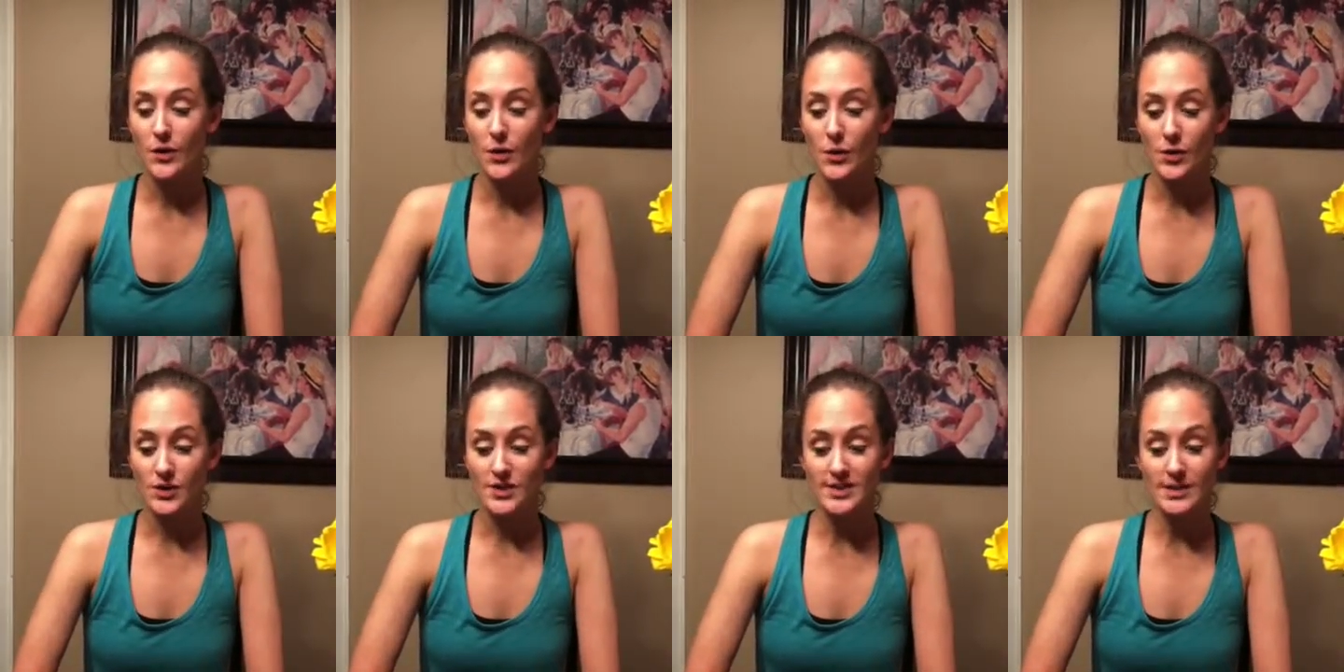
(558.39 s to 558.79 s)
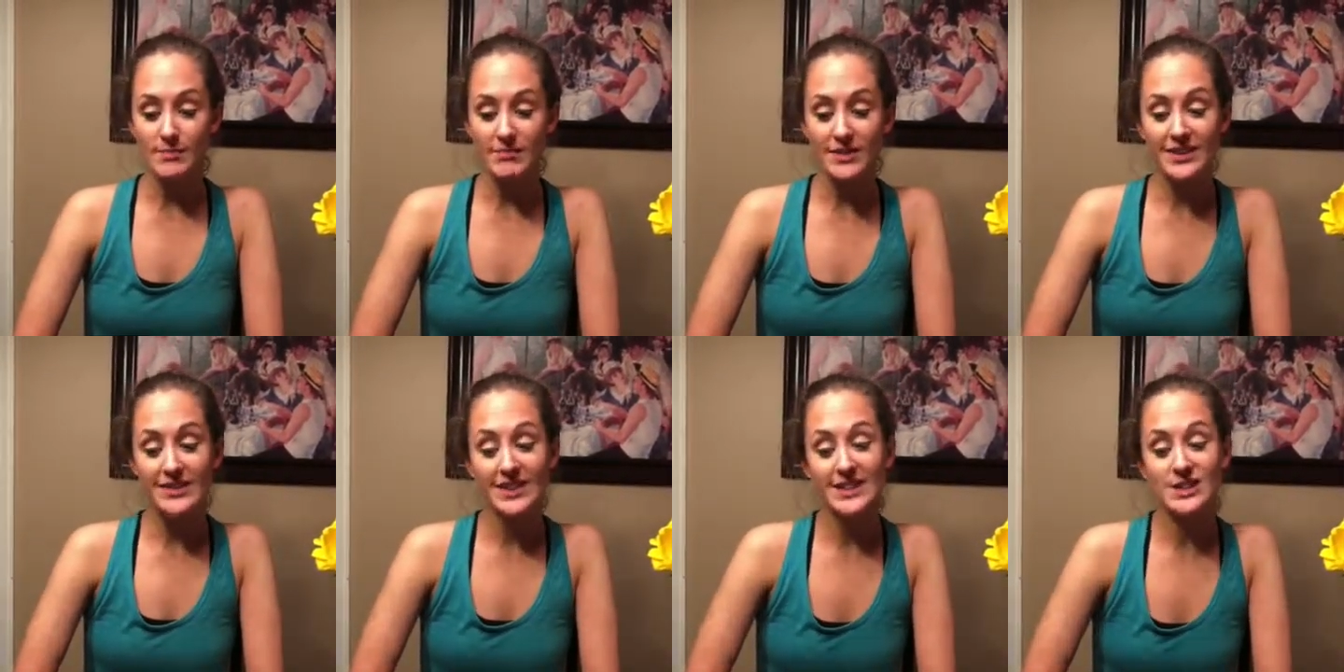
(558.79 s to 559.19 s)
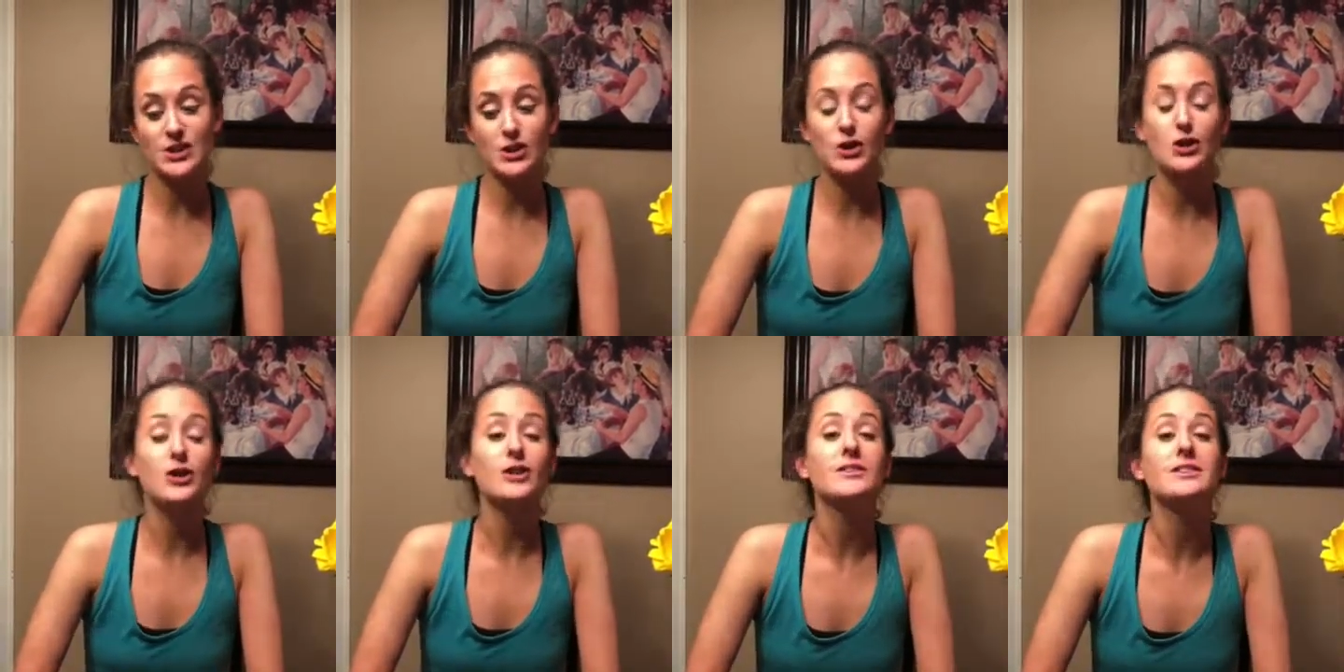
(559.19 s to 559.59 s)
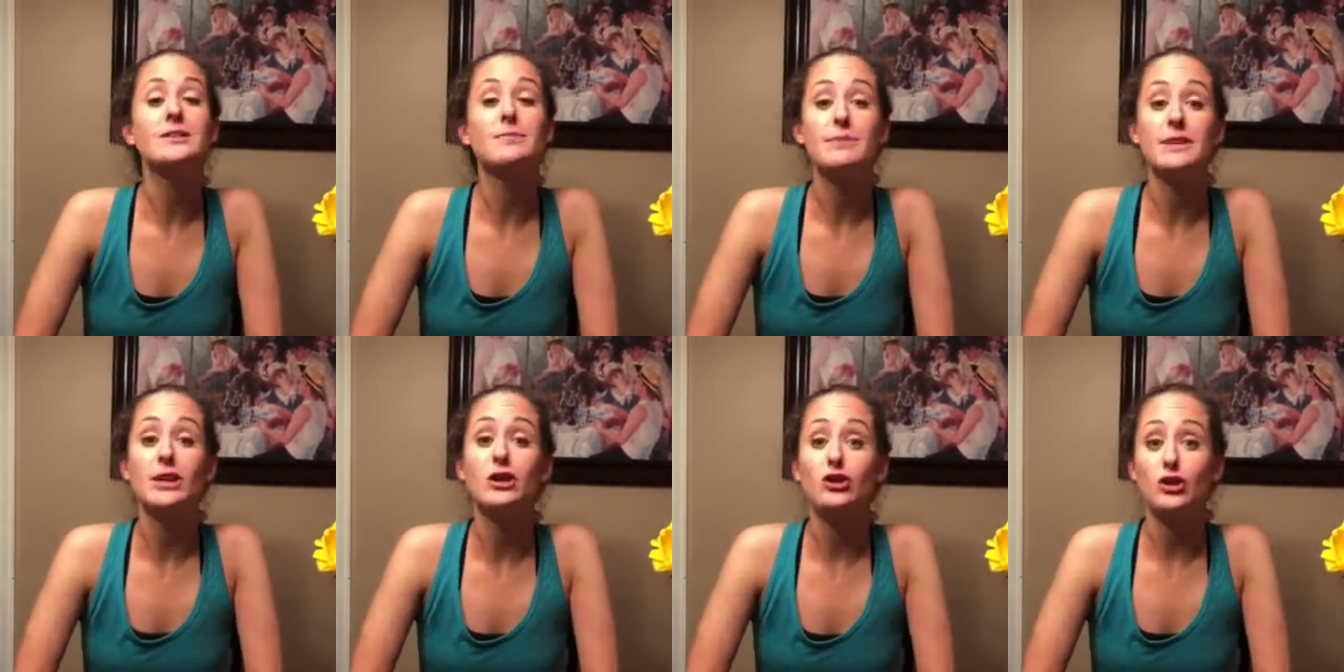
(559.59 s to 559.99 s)
or something that is currently
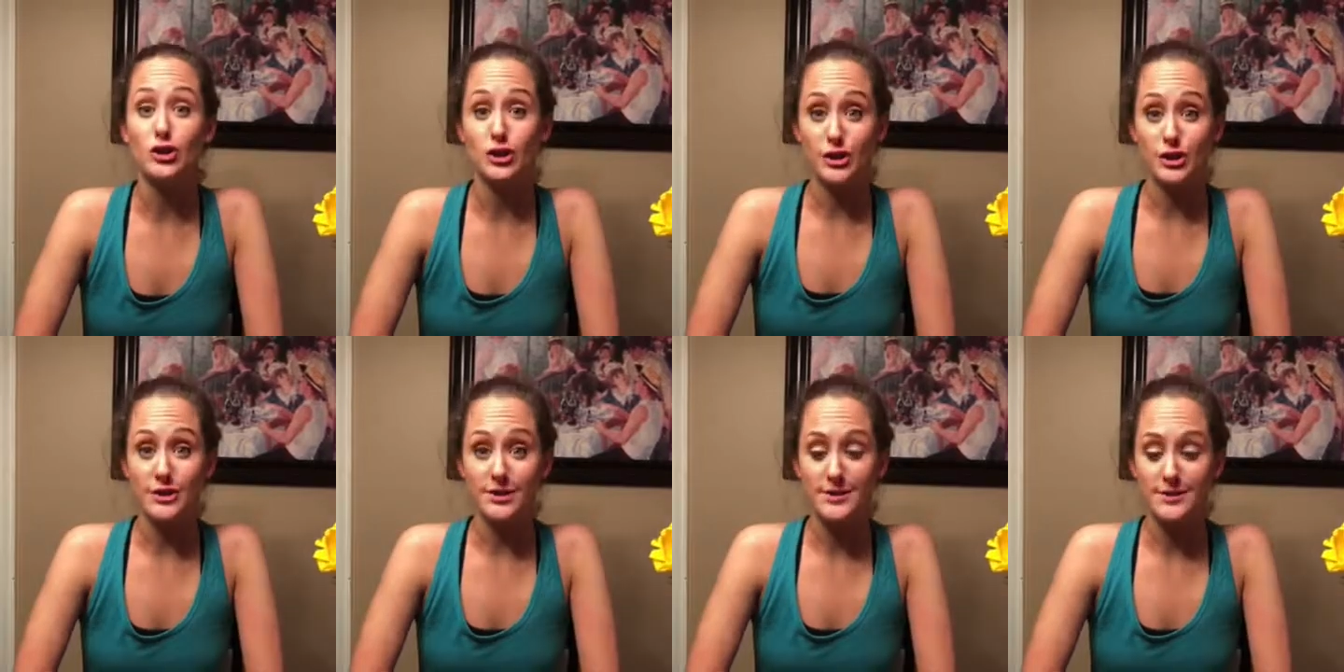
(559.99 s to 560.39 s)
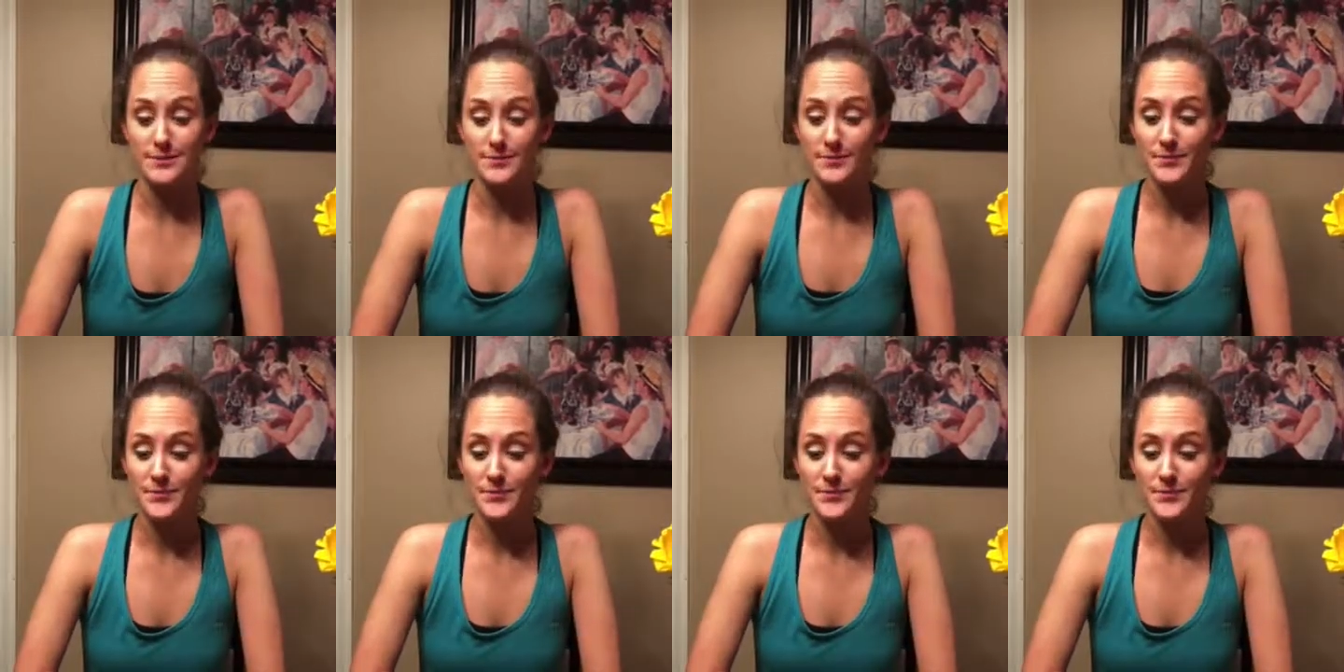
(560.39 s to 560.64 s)
being learned.